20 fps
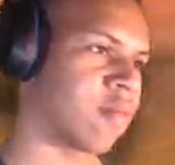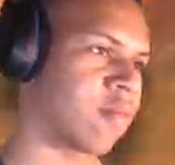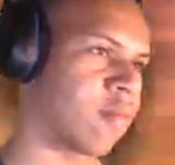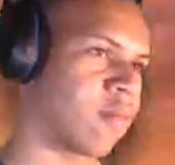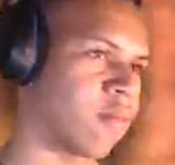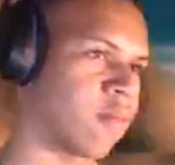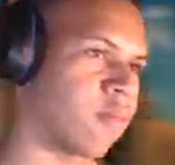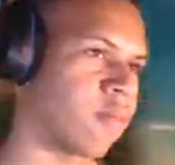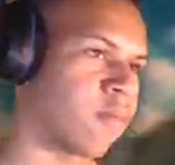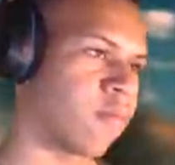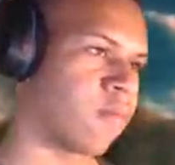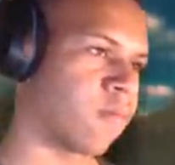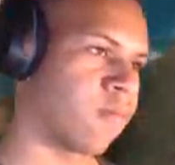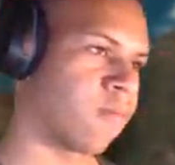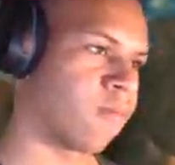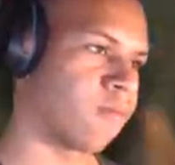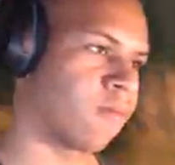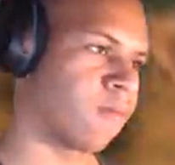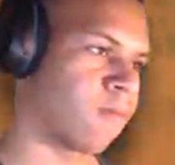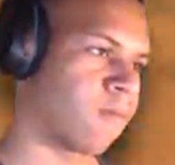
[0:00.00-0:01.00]

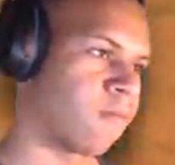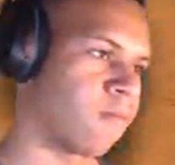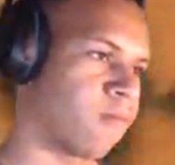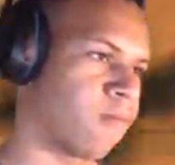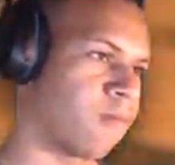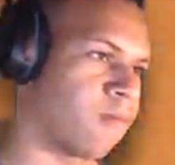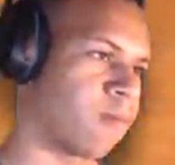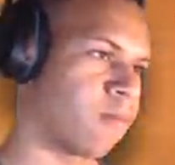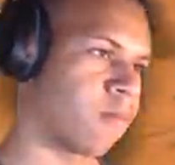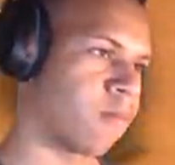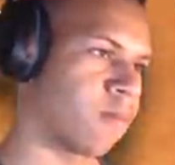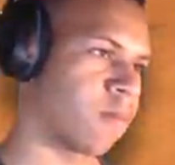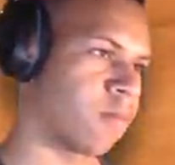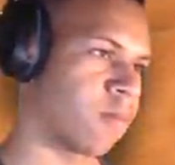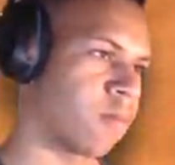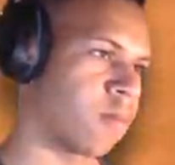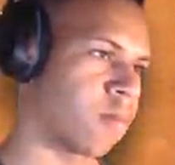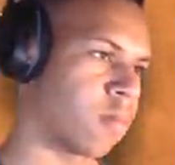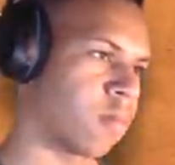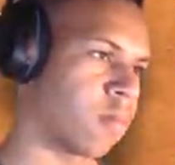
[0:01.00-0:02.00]

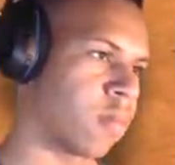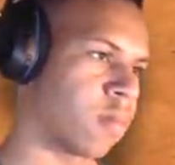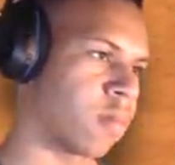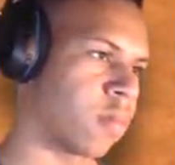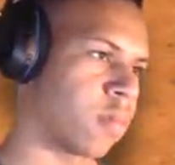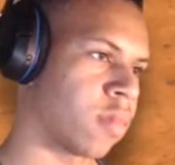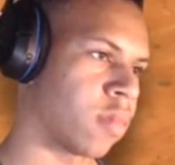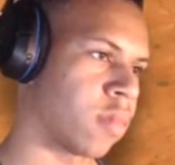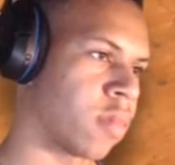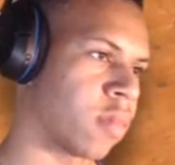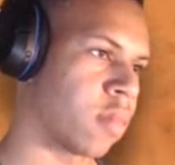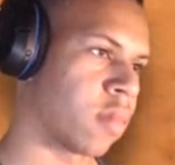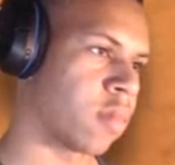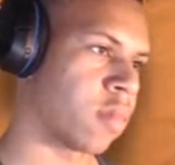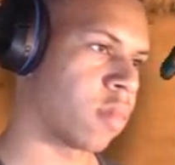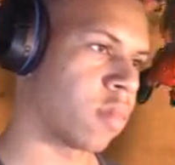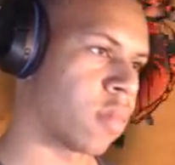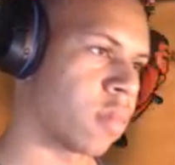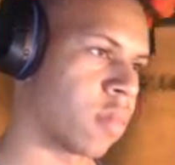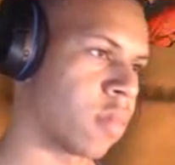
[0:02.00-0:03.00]

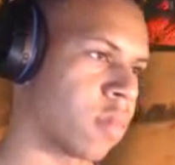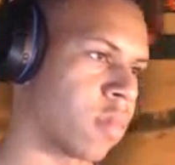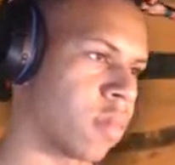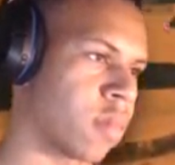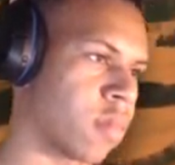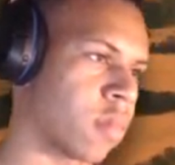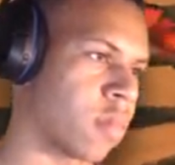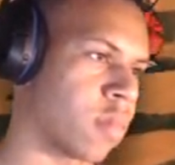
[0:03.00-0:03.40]
(no one is talking)